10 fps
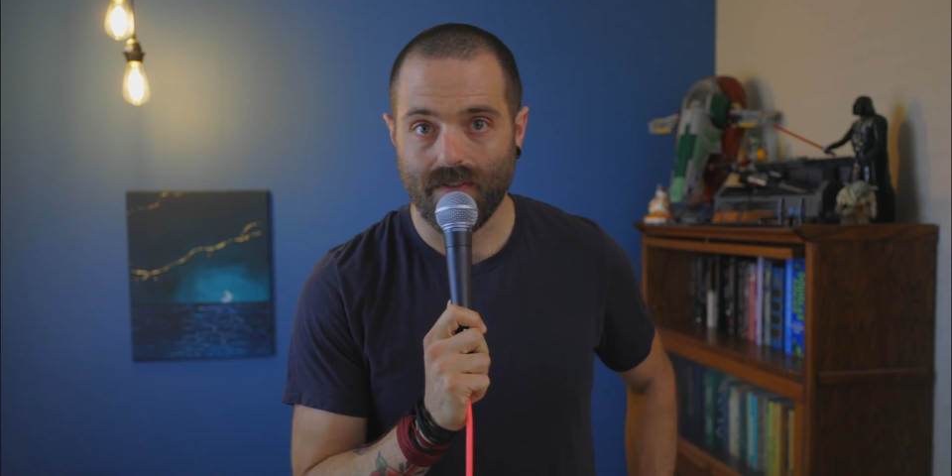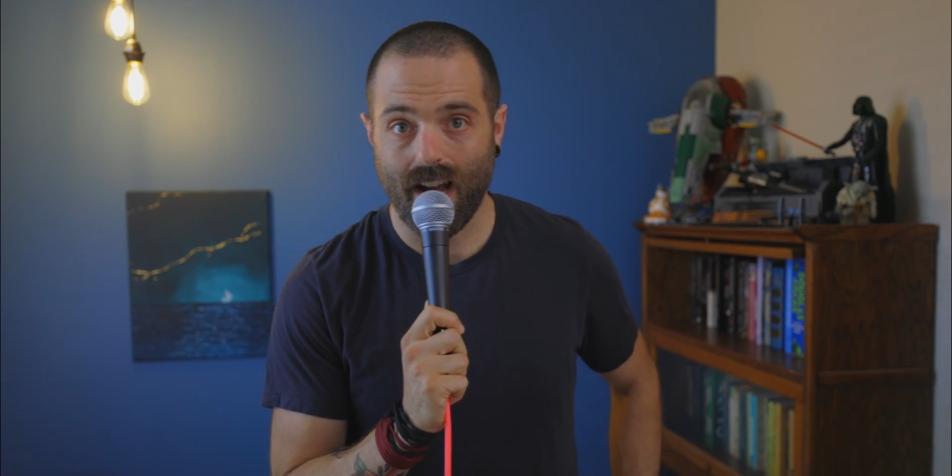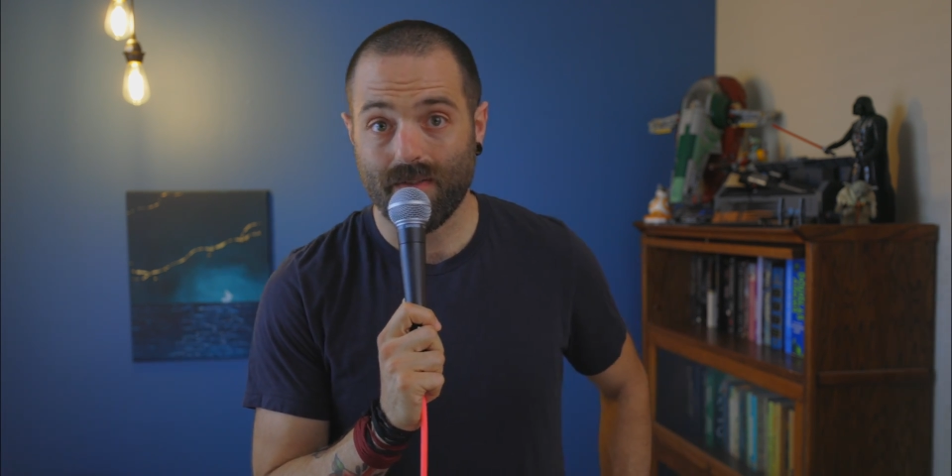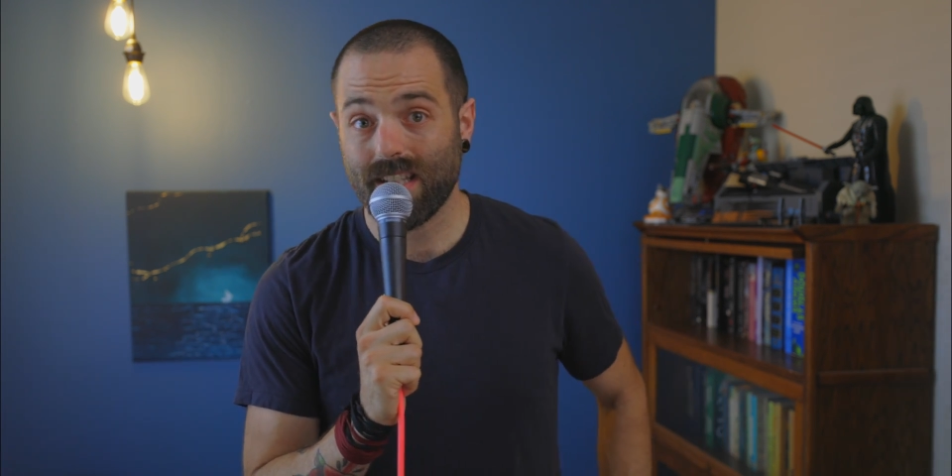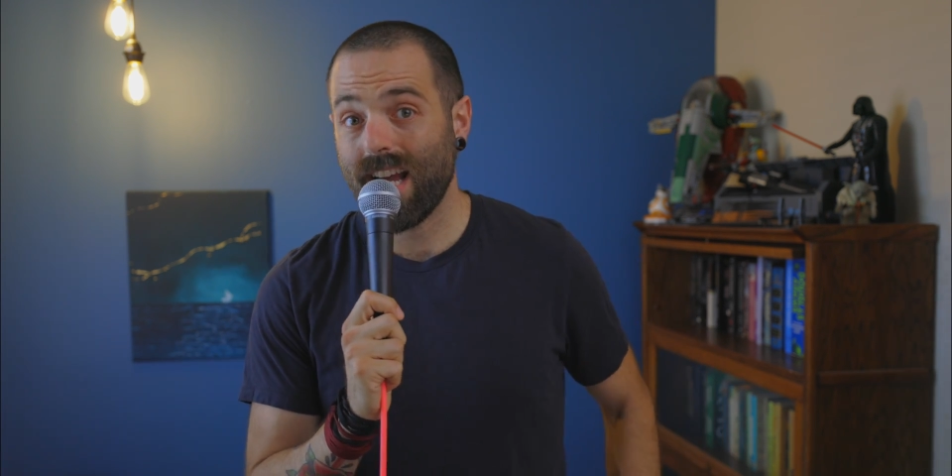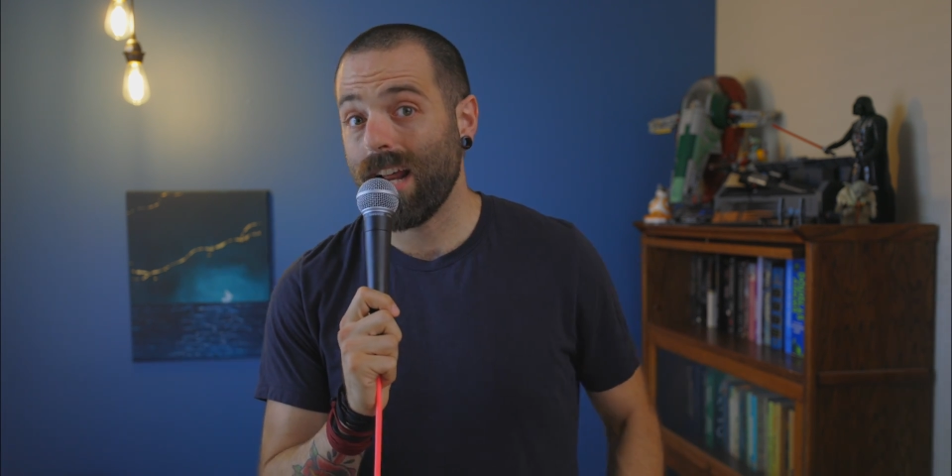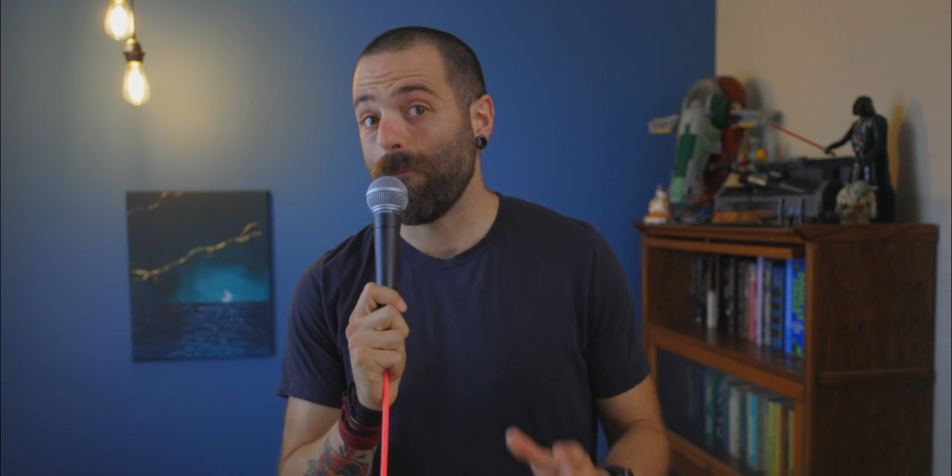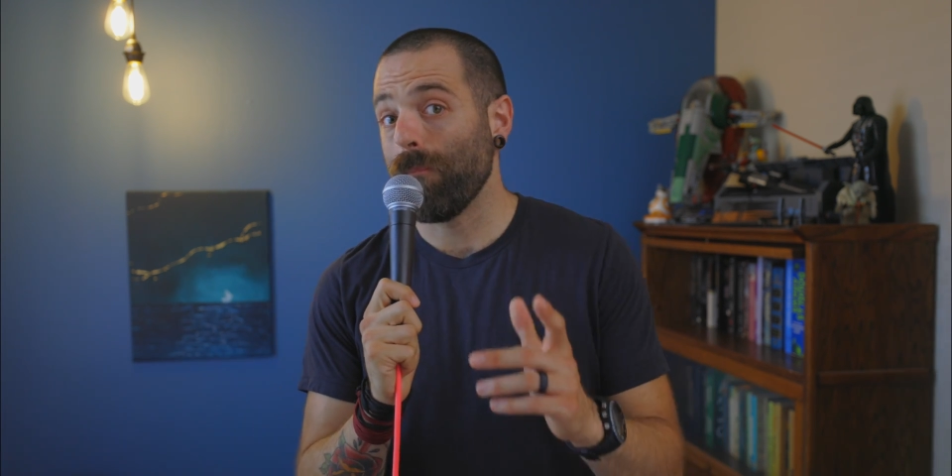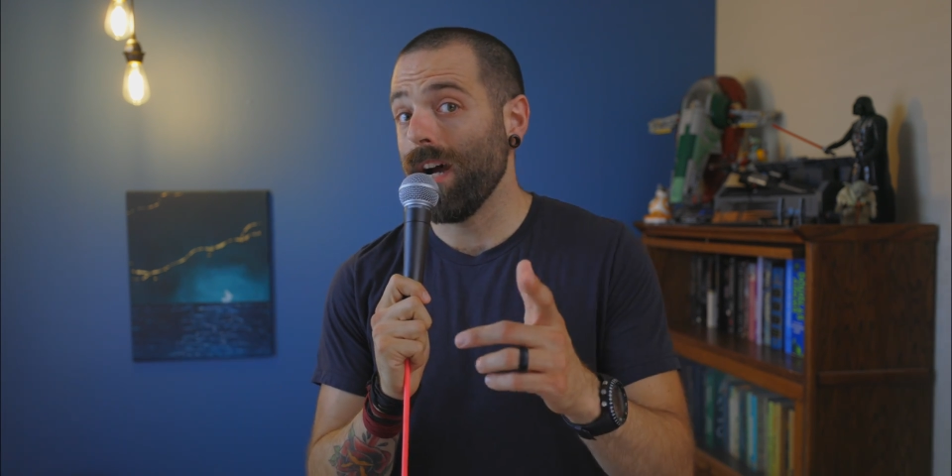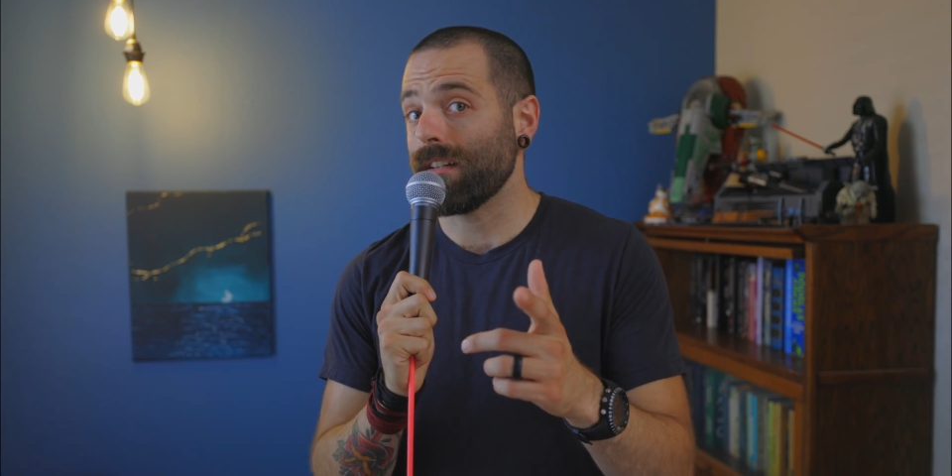5
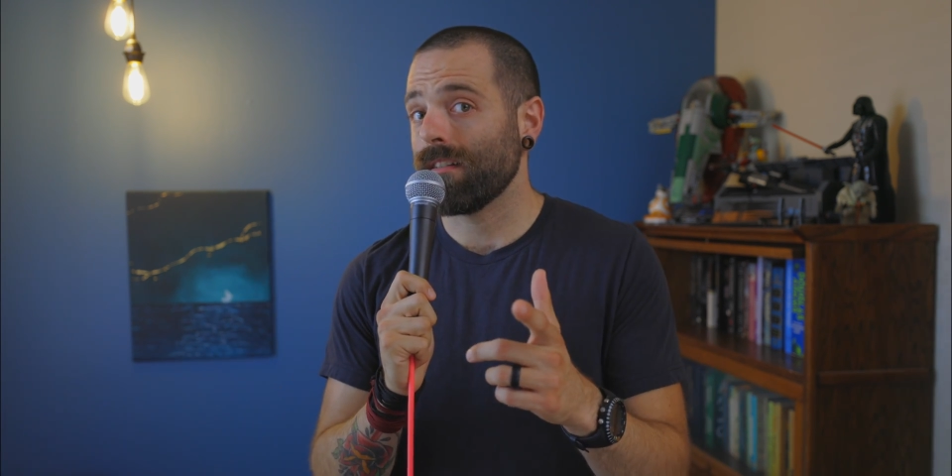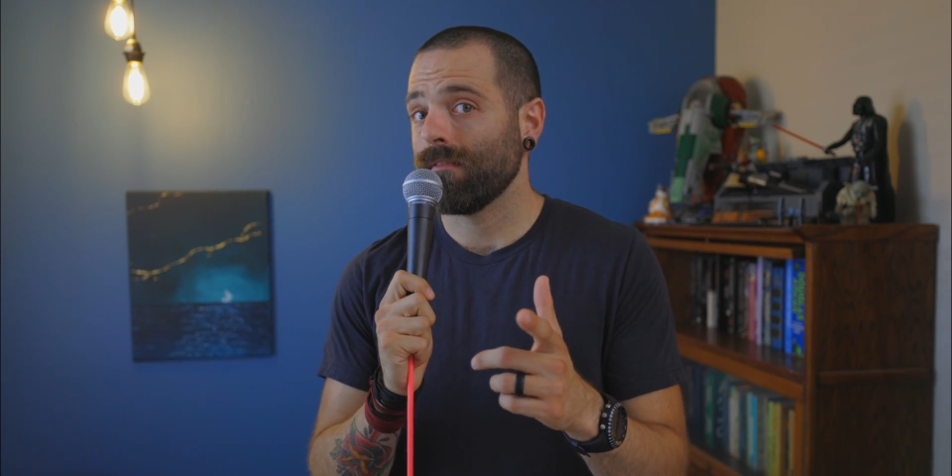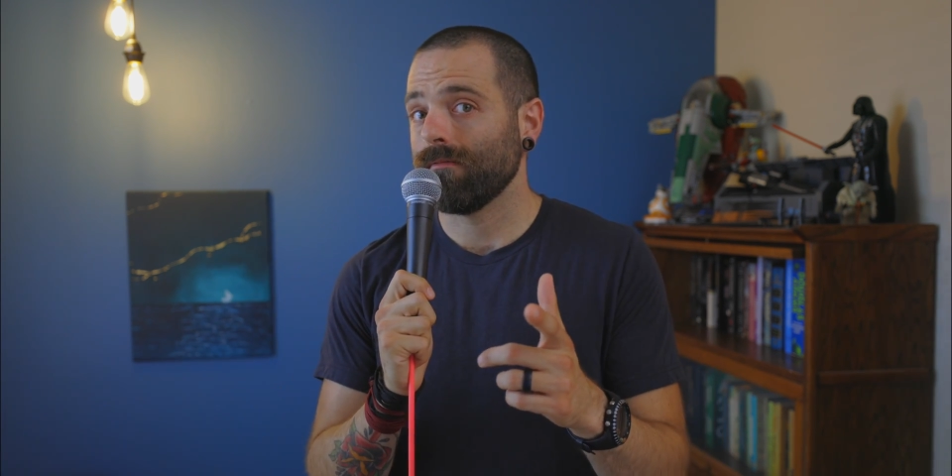side, but